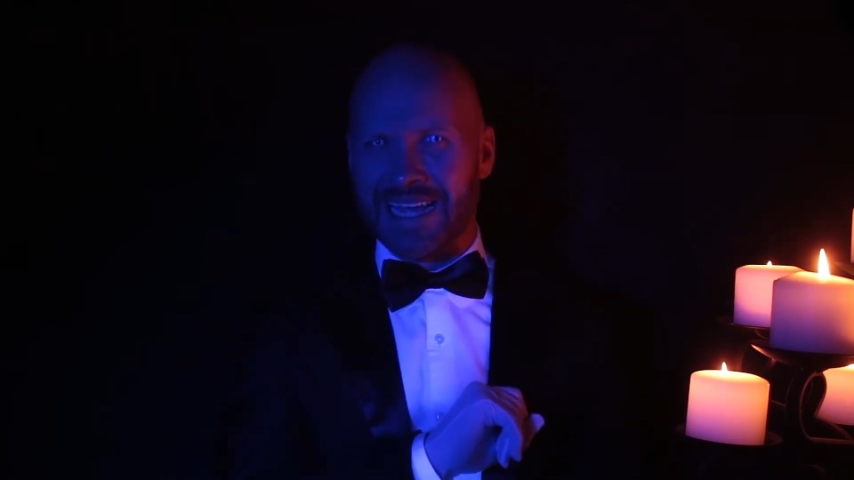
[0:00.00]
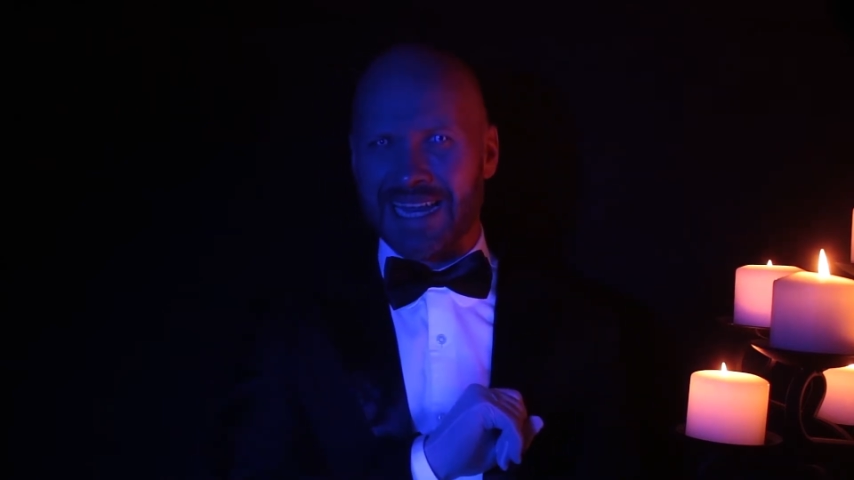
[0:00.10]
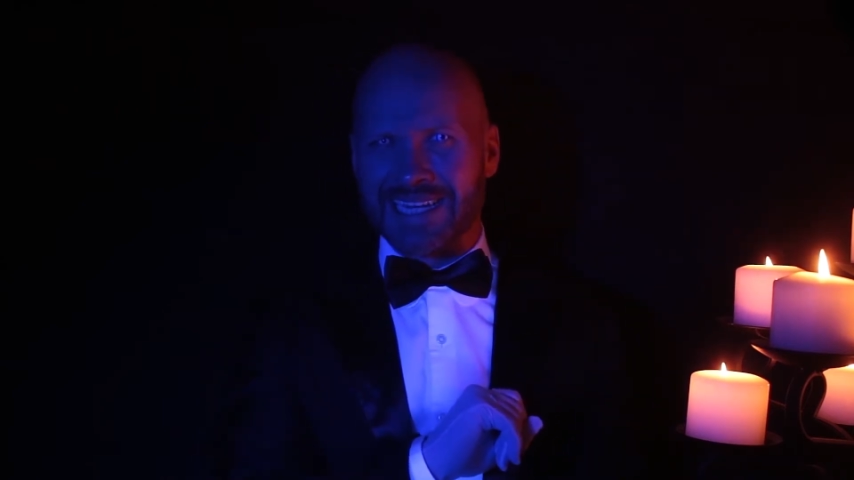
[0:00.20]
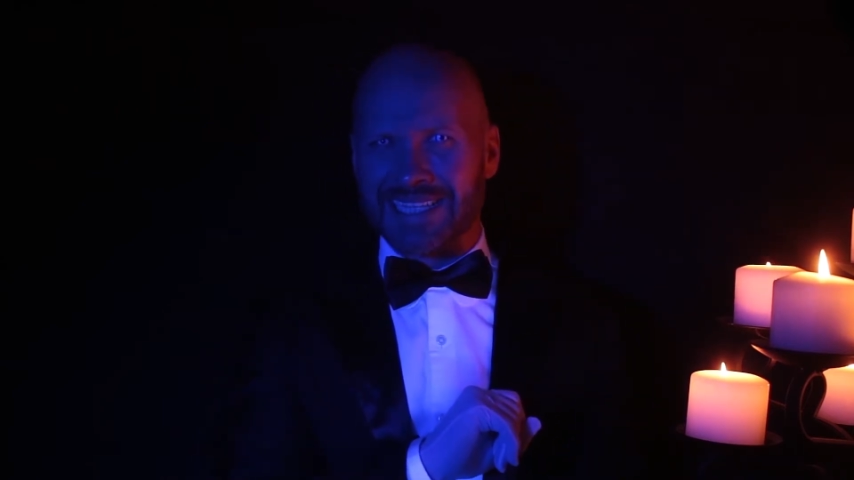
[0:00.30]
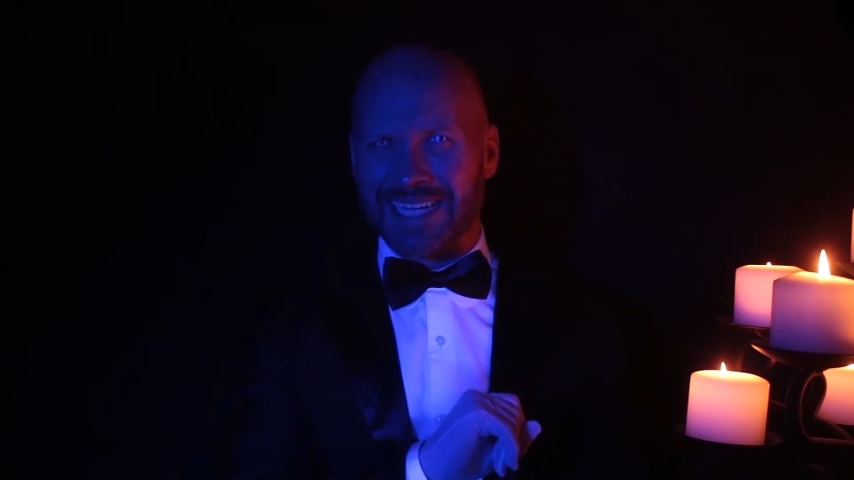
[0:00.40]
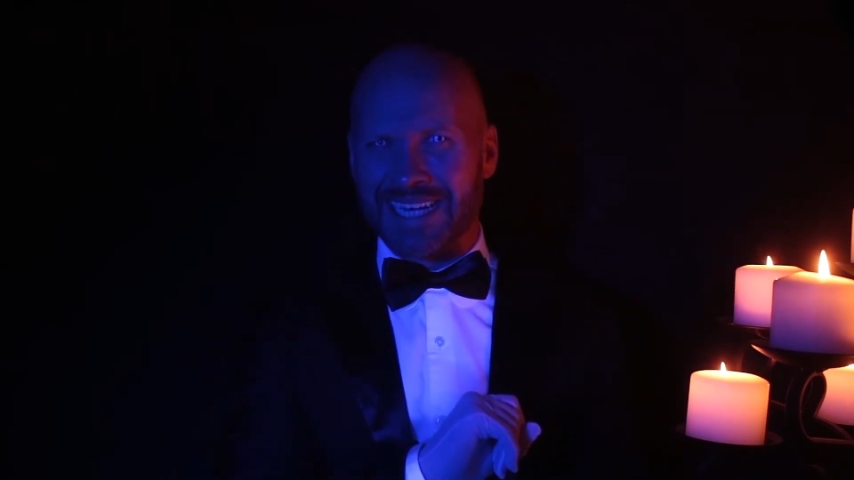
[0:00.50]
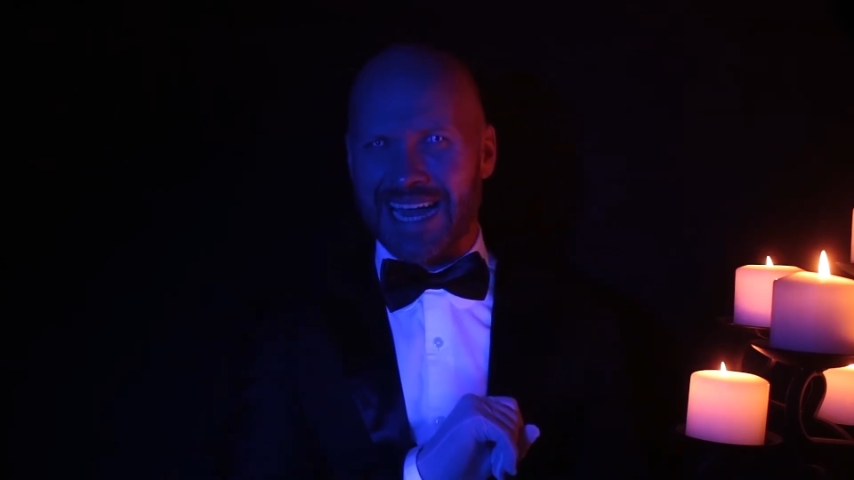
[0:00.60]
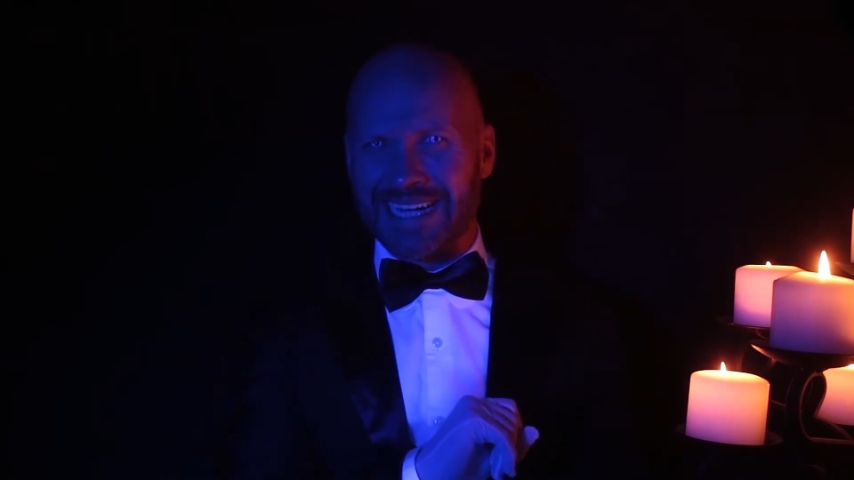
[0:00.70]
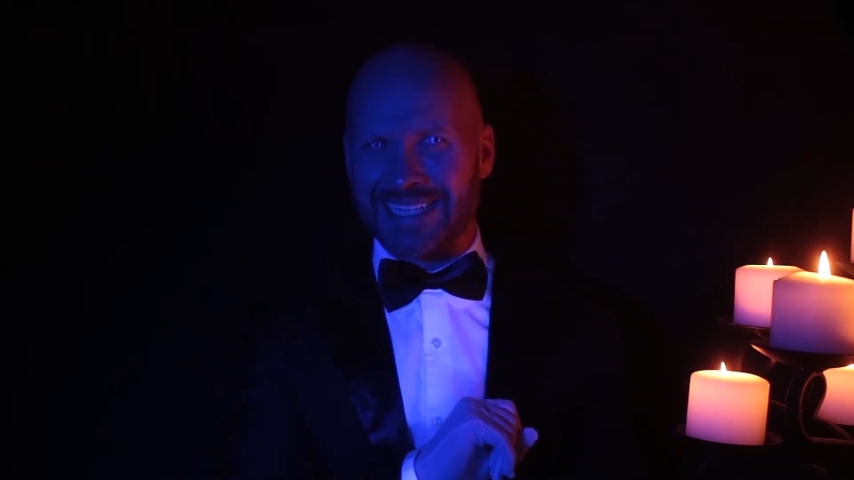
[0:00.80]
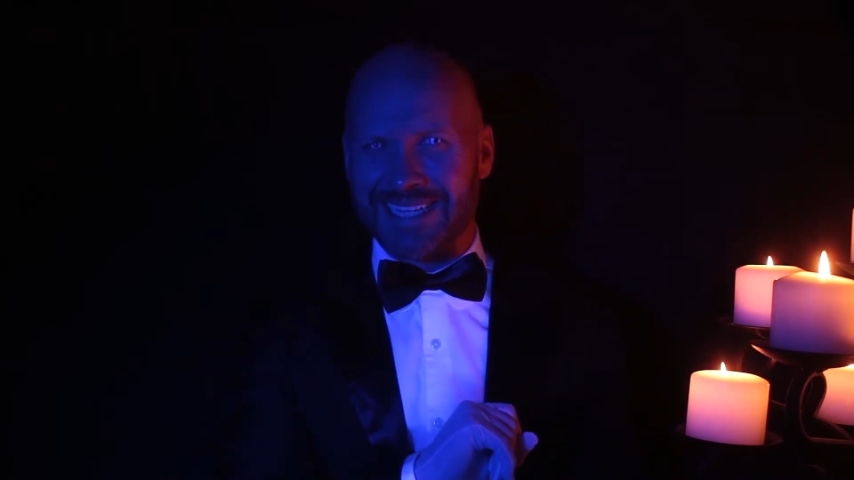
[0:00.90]
And in
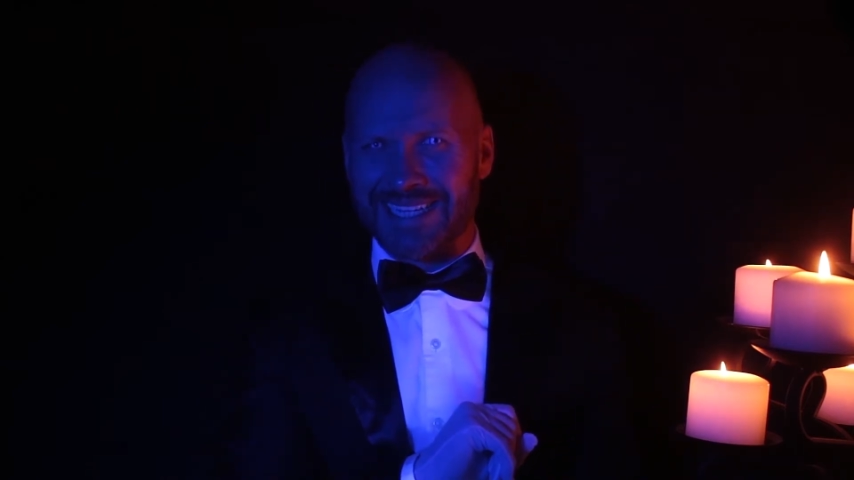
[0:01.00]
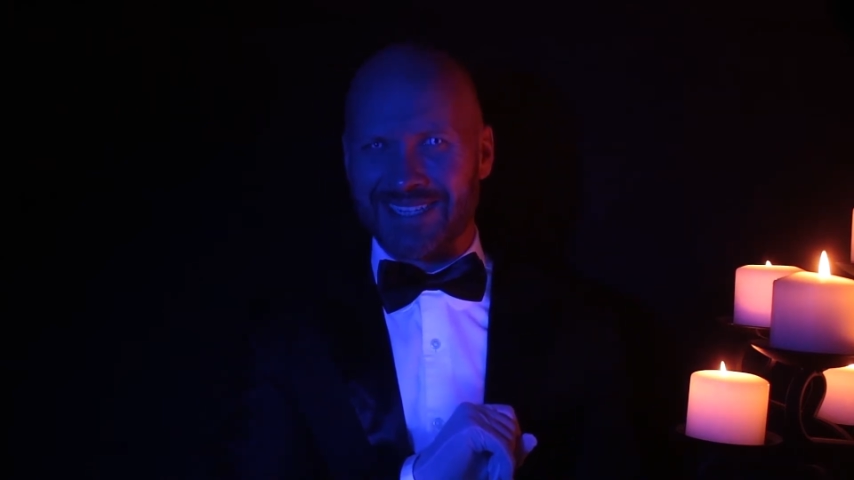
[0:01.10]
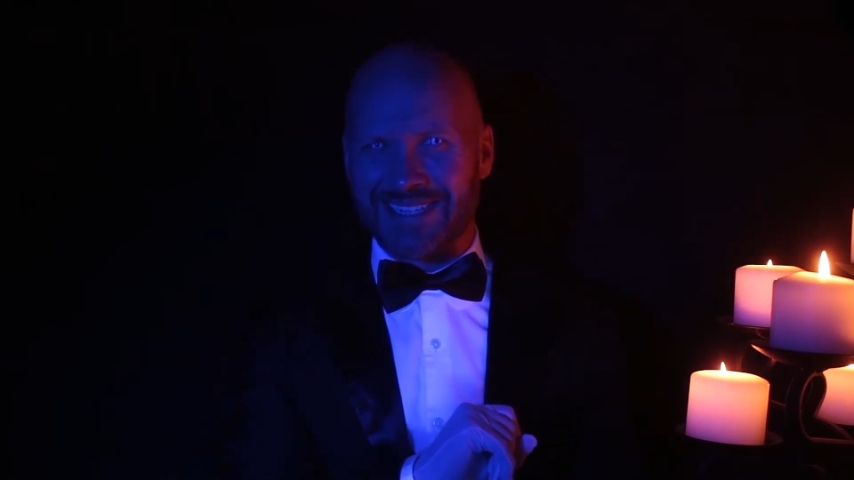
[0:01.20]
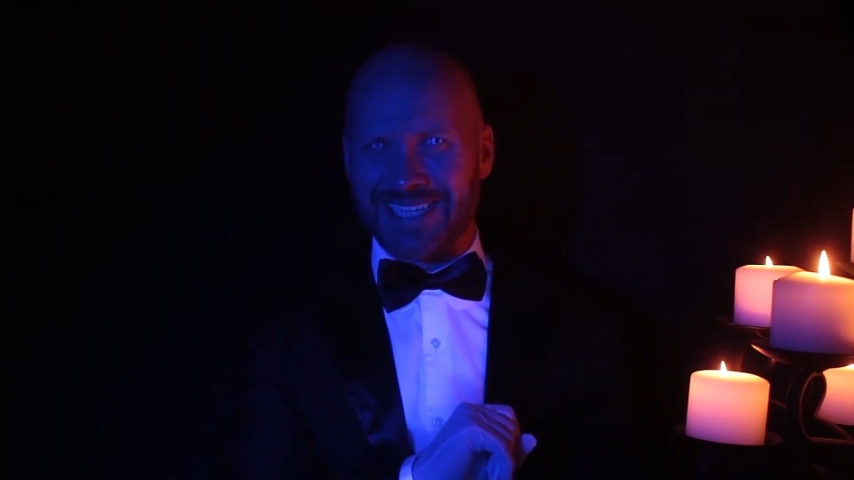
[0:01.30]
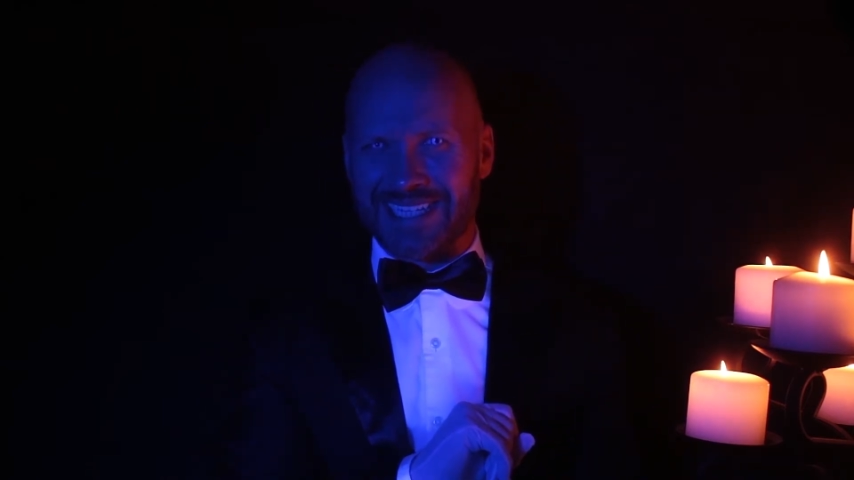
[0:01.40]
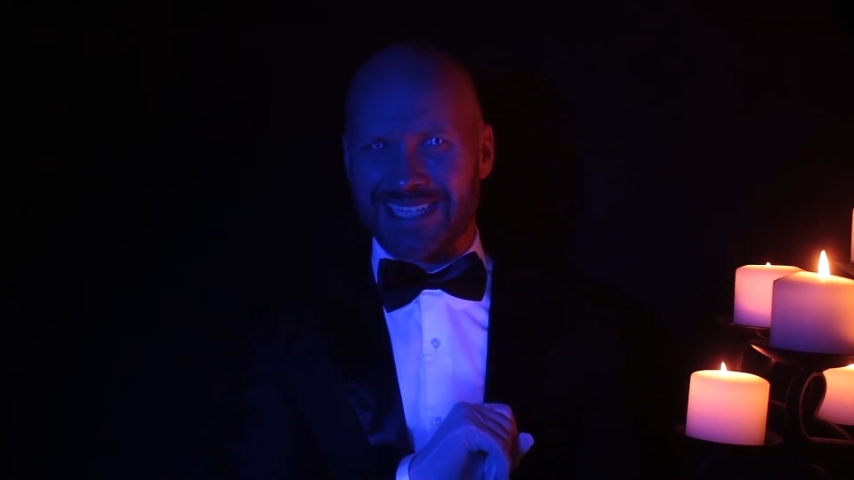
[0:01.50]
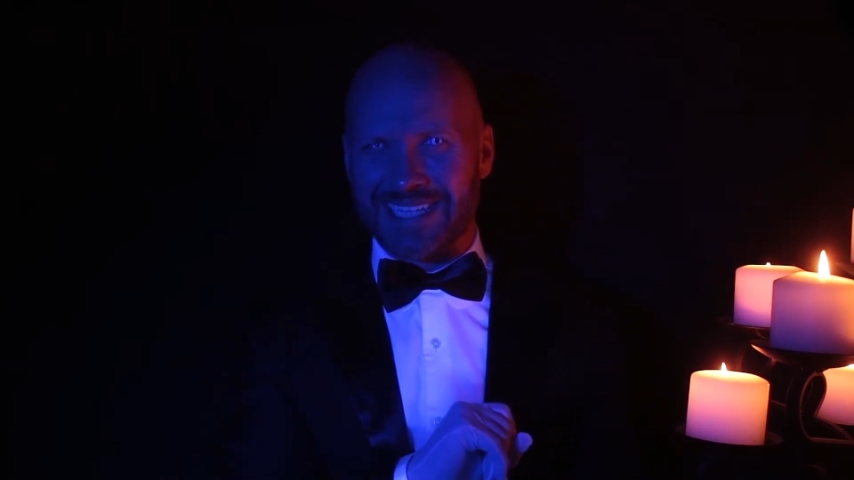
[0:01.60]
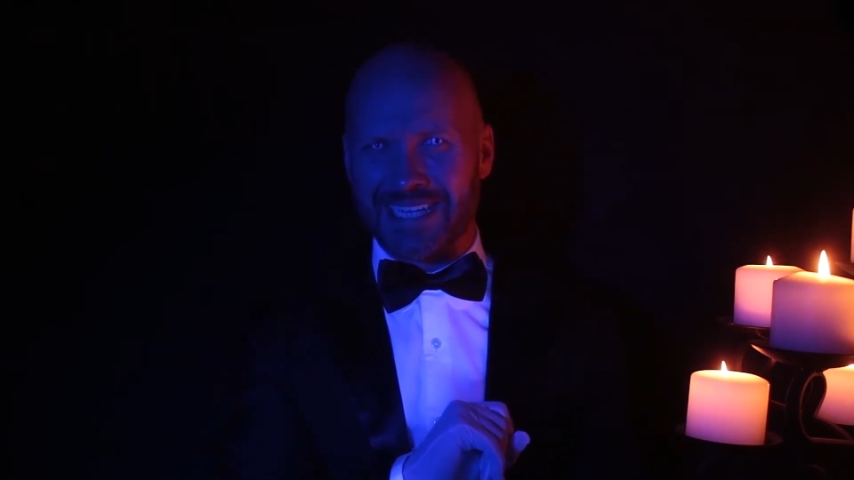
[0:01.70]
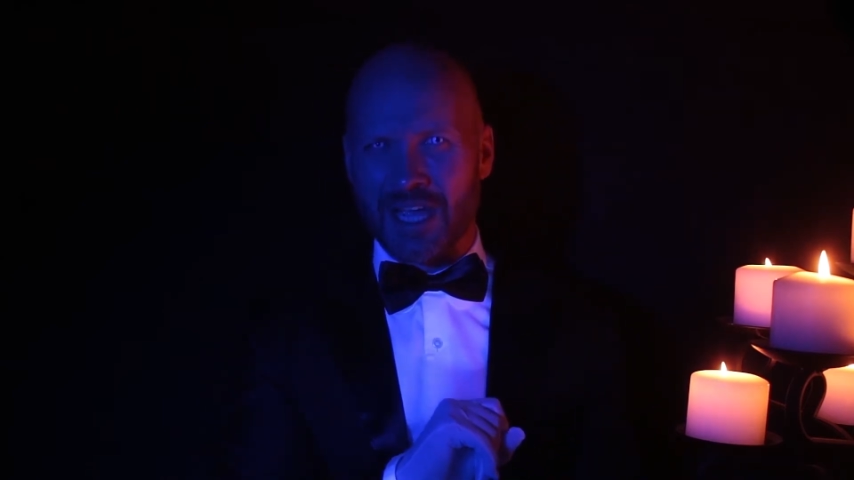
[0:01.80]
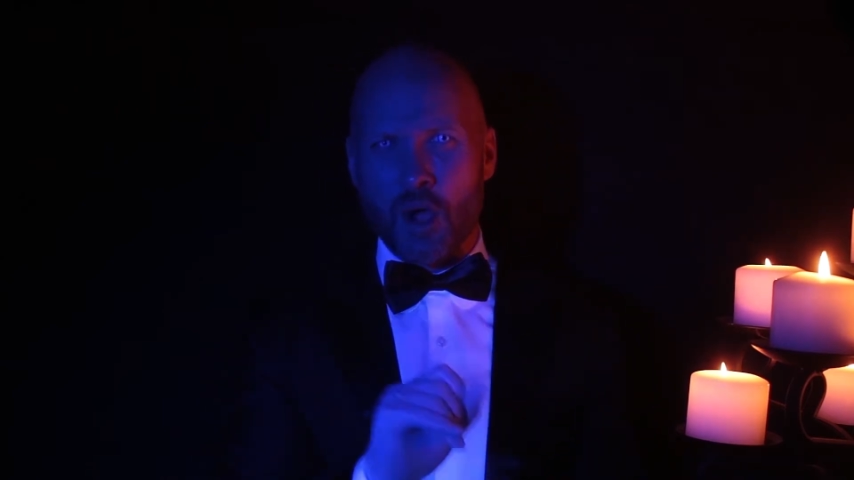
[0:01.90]
tonight's little
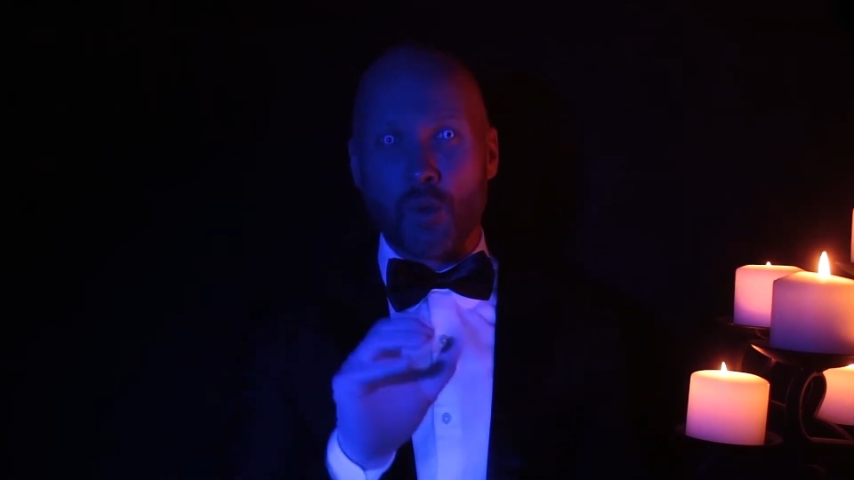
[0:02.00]
ditty,